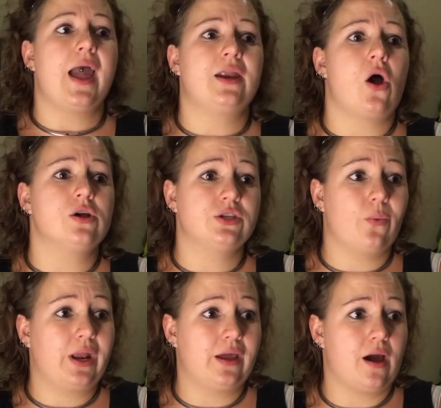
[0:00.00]
And also
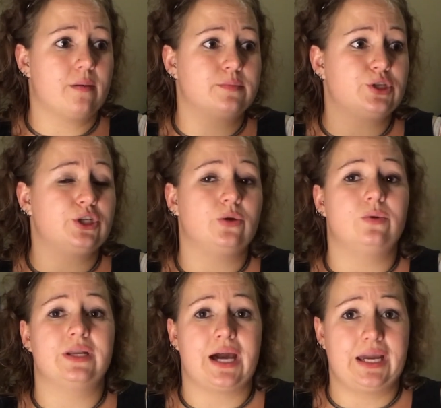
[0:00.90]
when it comes to
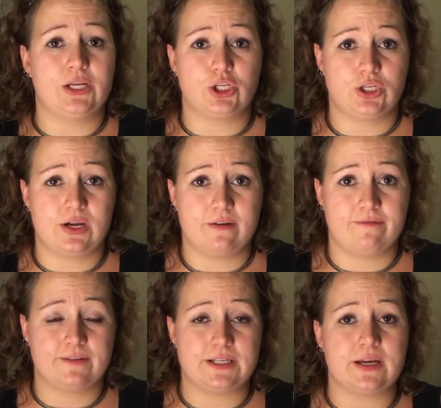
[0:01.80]
night
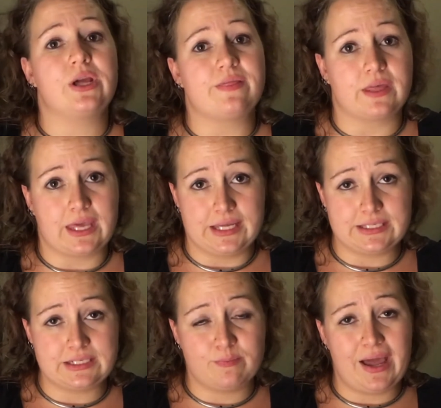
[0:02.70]
shift, putting the
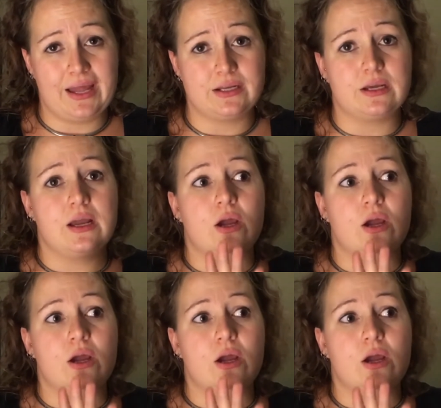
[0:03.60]
kids to bed,